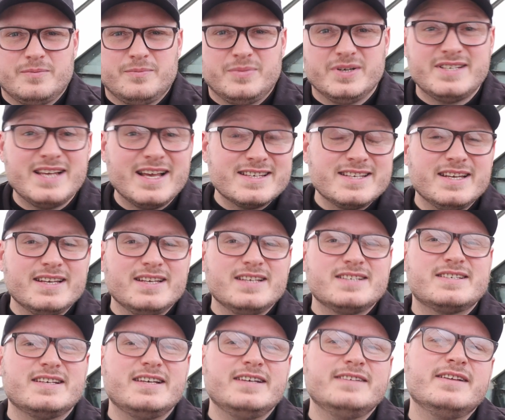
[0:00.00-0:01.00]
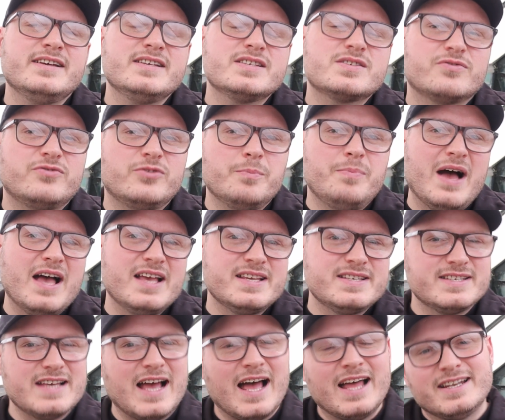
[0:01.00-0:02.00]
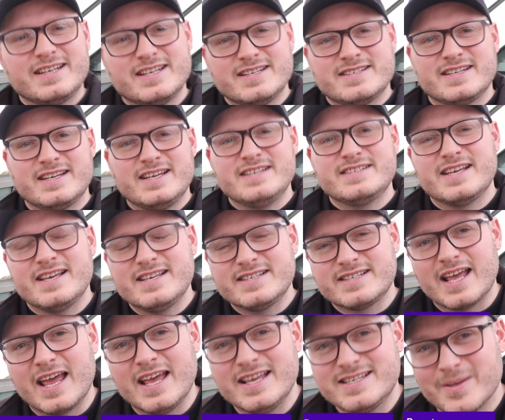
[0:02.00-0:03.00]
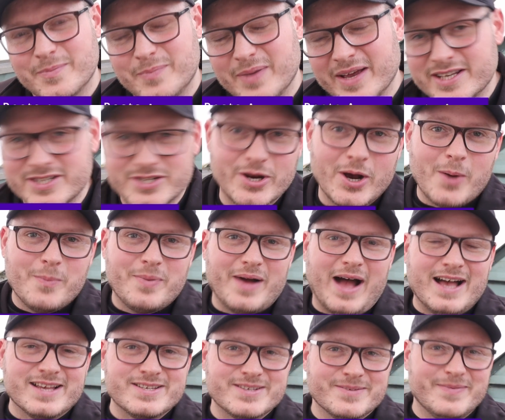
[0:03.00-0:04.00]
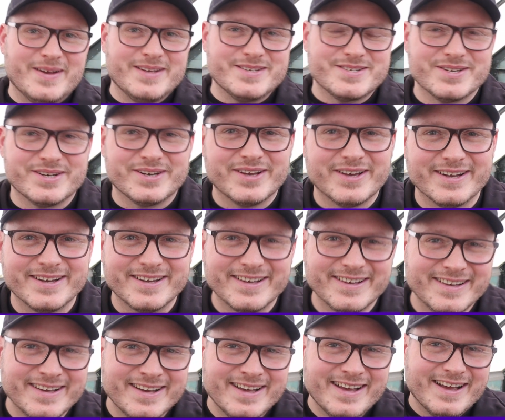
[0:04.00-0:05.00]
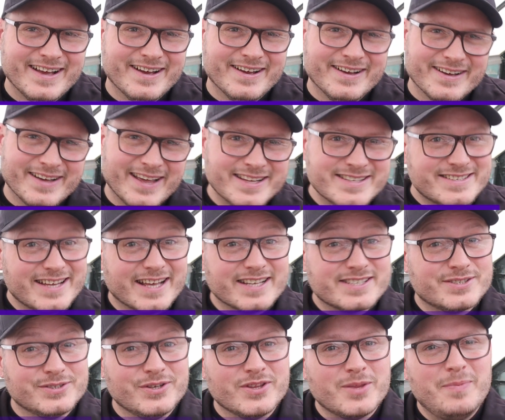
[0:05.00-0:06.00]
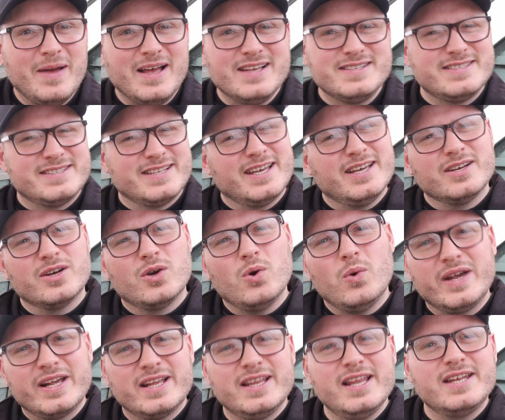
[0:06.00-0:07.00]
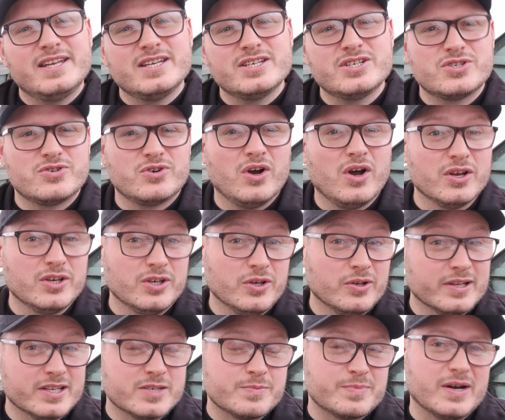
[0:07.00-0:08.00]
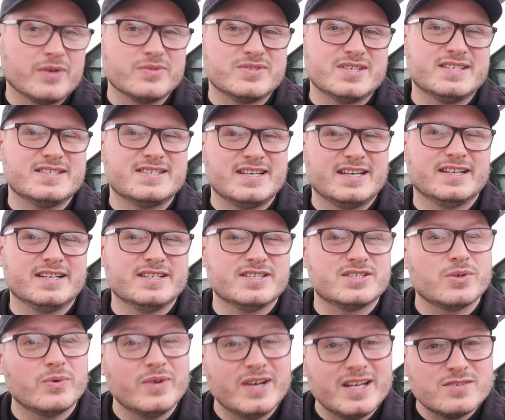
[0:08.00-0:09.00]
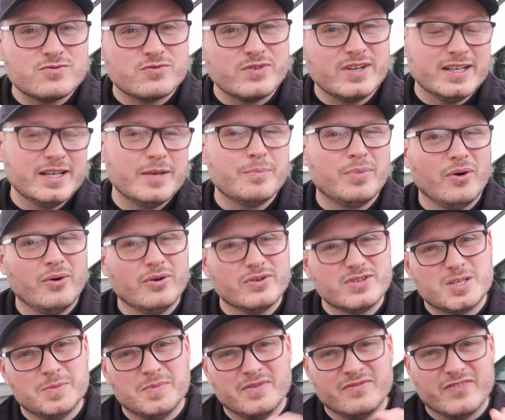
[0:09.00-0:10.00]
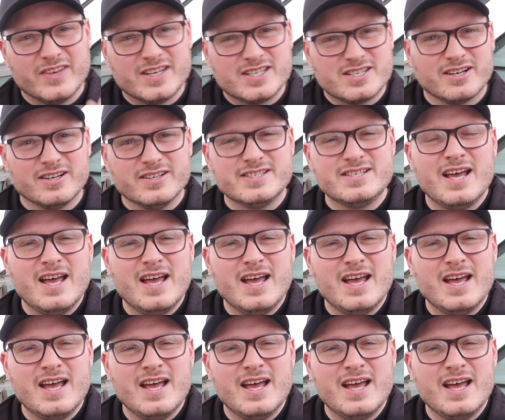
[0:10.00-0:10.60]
Protecting your seedlings from pests and diseases is a big job, as I mentioned earlier. Uh, insects and other pests that can quickly destroy newly sprouted seedlings. So it is really important to be vigilant,